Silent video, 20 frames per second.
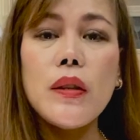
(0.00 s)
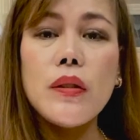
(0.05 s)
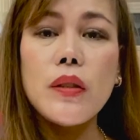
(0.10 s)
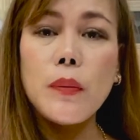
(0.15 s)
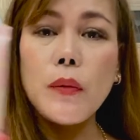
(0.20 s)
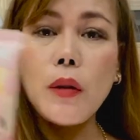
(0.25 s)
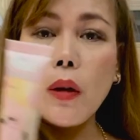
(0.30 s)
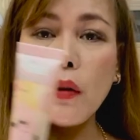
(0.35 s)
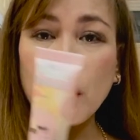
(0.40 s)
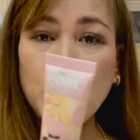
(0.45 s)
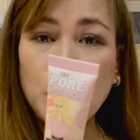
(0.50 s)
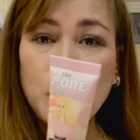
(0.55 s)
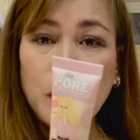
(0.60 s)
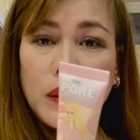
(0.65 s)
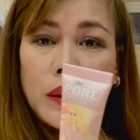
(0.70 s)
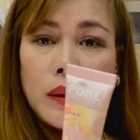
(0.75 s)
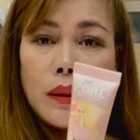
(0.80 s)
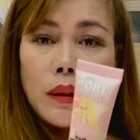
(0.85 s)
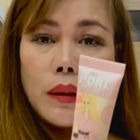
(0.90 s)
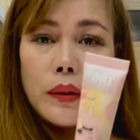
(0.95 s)
I'm going to
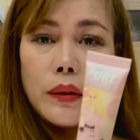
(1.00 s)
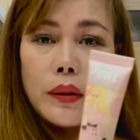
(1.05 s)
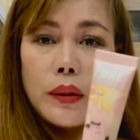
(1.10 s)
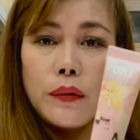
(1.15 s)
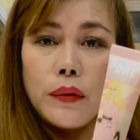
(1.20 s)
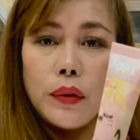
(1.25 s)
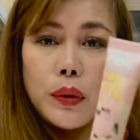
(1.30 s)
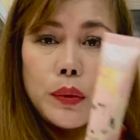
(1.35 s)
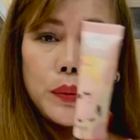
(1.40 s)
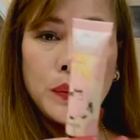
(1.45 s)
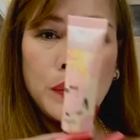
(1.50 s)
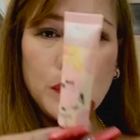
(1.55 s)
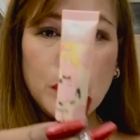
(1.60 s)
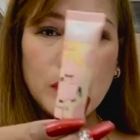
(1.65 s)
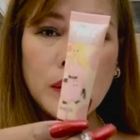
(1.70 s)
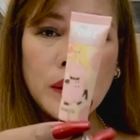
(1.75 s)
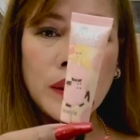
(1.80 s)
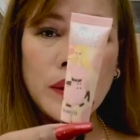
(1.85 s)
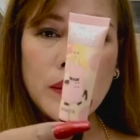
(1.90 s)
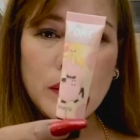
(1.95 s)
make a review
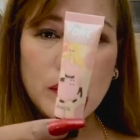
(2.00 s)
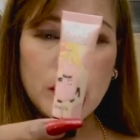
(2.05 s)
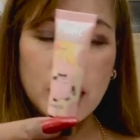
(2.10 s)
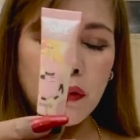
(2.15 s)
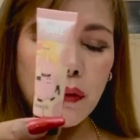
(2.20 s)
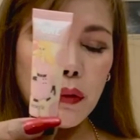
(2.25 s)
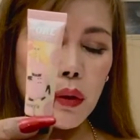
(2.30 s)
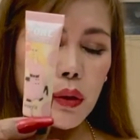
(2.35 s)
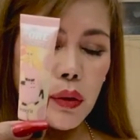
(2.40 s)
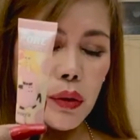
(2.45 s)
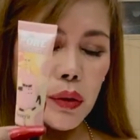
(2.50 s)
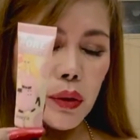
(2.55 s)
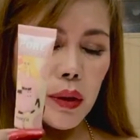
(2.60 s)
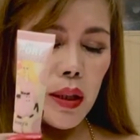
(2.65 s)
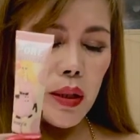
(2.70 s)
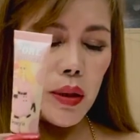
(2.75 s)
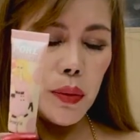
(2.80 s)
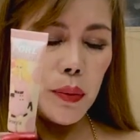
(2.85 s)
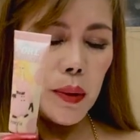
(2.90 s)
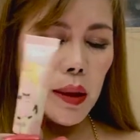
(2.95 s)
on this in the future
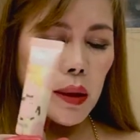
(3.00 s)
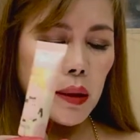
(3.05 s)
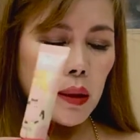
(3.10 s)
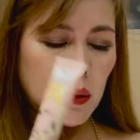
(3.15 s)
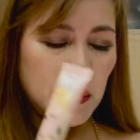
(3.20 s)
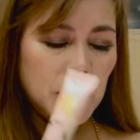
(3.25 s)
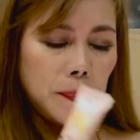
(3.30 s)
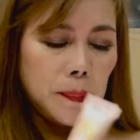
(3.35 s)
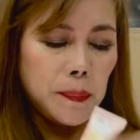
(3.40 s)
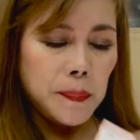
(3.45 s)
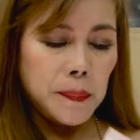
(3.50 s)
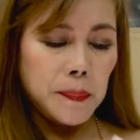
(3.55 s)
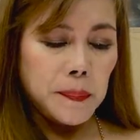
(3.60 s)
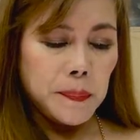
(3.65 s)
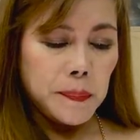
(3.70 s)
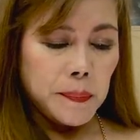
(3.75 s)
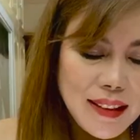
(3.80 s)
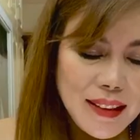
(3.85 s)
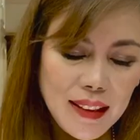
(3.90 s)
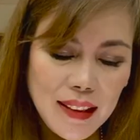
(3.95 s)
as well.
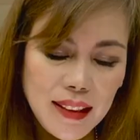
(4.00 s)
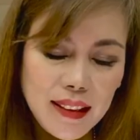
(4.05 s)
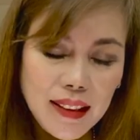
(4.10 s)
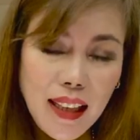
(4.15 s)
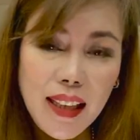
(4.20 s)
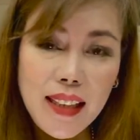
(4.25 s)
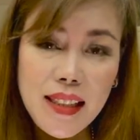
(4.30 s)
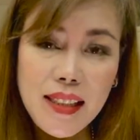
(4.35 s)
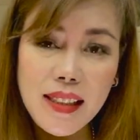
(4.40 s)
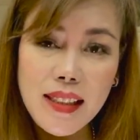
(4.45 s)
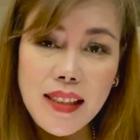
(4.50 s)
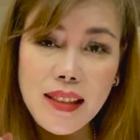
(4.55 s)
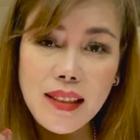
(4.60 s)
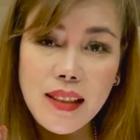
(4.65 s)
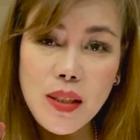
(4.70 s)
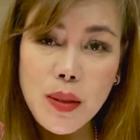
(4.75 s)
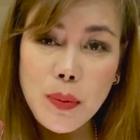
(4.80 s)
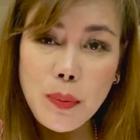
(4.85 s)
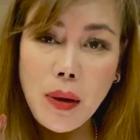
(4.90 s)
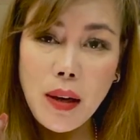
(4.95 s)
Next is
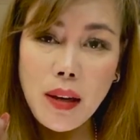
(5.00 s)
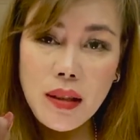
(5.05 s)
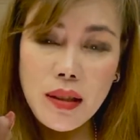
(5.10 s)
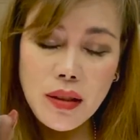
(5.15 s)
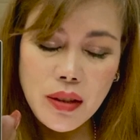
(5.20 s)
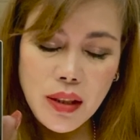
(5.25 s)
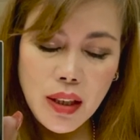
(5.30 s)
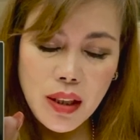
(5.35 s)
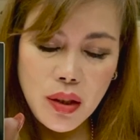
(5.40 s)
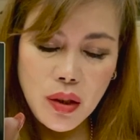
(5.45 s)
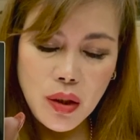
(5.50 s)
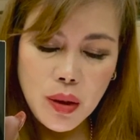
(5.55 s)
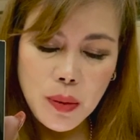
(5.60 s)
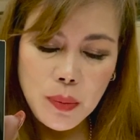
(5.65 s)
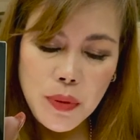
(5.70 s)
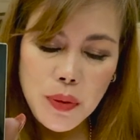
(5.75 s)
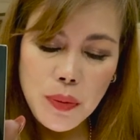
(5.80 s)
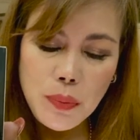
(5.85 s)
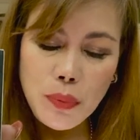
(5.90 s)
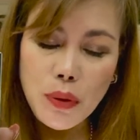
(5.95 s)
this Marc
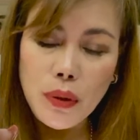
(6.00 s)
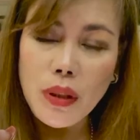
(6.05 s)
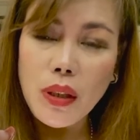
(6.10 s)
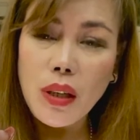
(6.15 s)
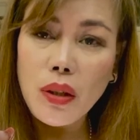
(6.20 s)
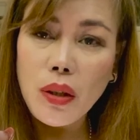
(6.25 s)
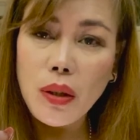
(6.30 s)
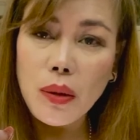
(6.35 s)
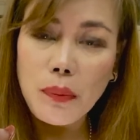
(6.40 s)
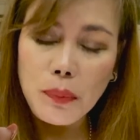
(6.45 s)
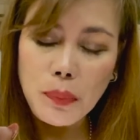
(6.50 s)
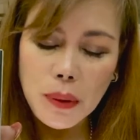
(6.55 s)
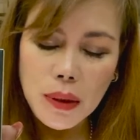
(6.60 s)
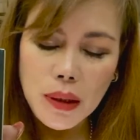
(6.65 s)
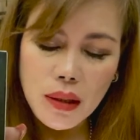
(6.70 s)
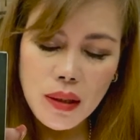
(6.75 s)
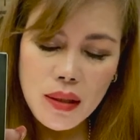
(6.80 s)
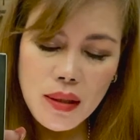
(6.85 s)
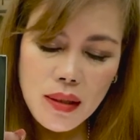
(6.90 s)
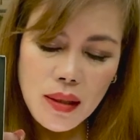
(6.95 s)
Jacobs Beauty
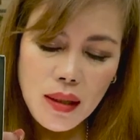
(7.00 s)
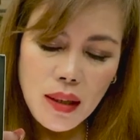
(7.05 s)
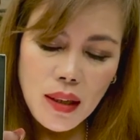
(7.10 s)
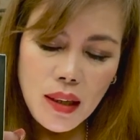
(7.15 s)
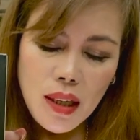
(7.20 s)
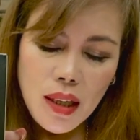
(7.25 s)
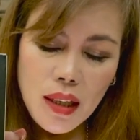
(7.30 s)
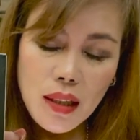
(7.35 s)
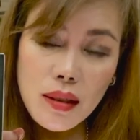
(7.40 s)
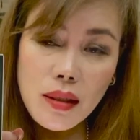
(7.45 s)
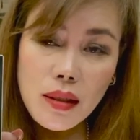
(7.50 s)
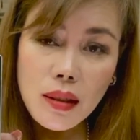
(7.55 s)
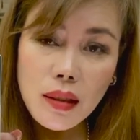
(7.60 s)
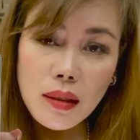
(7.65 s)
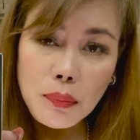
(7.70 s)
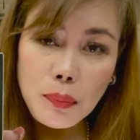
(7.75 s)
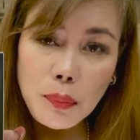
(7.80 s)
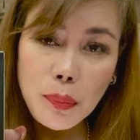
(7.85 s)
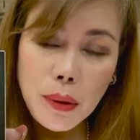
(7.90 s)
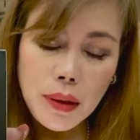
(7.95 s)
Accomplice
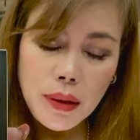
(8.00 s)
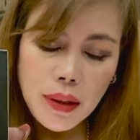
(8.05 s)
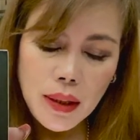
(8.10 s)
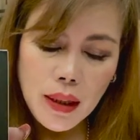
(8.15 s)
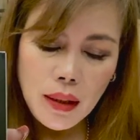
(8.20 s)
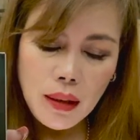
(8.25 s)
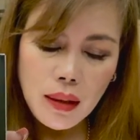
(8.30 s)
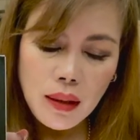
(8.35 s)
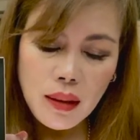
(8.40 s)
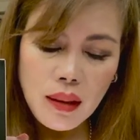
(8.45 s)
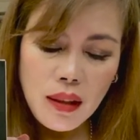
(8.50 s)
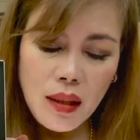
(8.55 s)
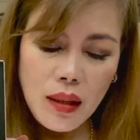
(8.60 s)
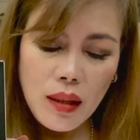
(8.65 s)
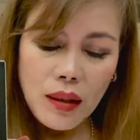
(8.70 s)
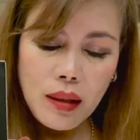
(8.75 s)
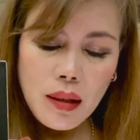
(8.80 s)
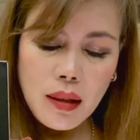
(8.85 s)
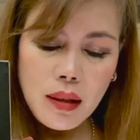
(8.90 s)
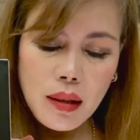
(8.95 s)
Instant Blurring
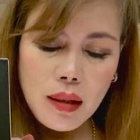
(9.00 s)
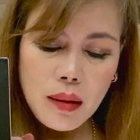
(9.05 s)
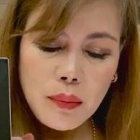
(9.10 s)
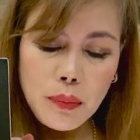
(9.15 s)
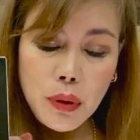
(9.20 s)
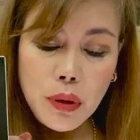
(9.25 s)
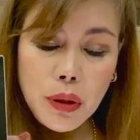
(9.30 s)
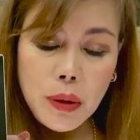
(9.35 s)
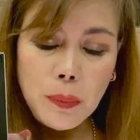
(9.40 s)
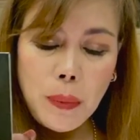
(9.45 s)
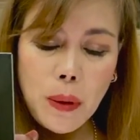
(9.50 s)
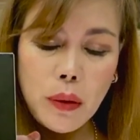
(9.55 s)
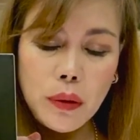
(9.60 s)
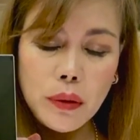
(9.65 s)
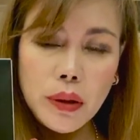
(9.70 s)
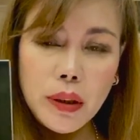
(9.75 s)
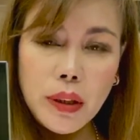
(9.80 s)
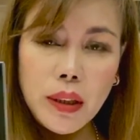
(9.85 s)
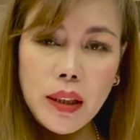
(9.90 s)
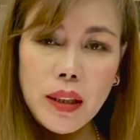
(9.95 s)
Beauty
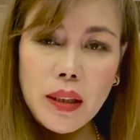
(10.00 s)
Powder.